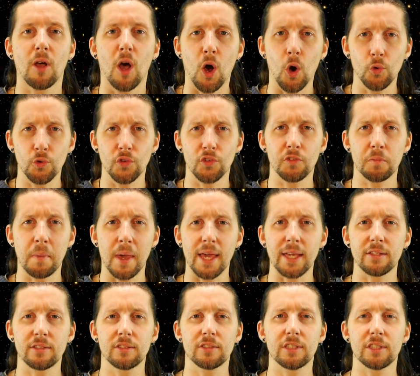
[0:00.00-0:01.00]
hold the
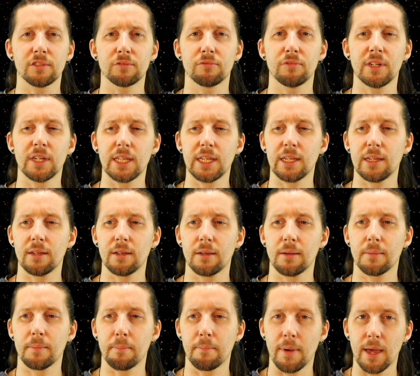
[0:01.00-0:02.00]
space, just really
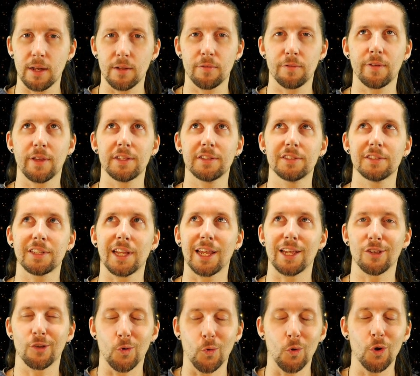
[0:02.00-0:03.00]
manifest
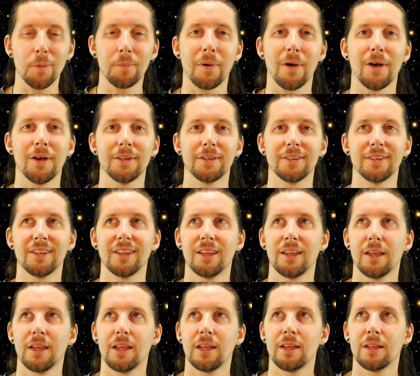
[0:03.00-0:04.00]
and call upon
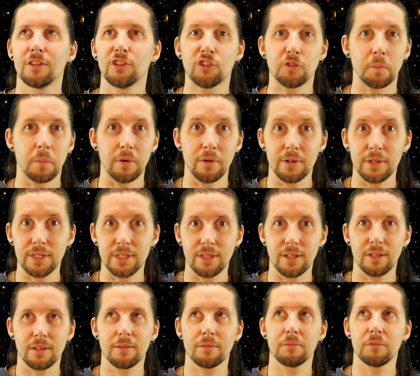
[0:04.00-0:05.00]

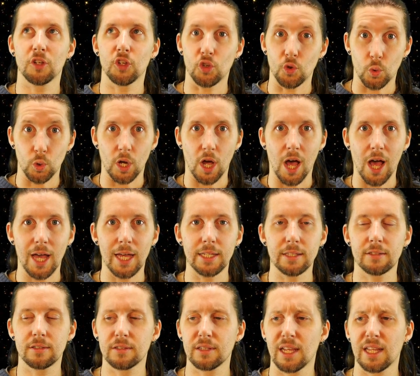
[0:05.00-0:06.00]
spirit, your guides.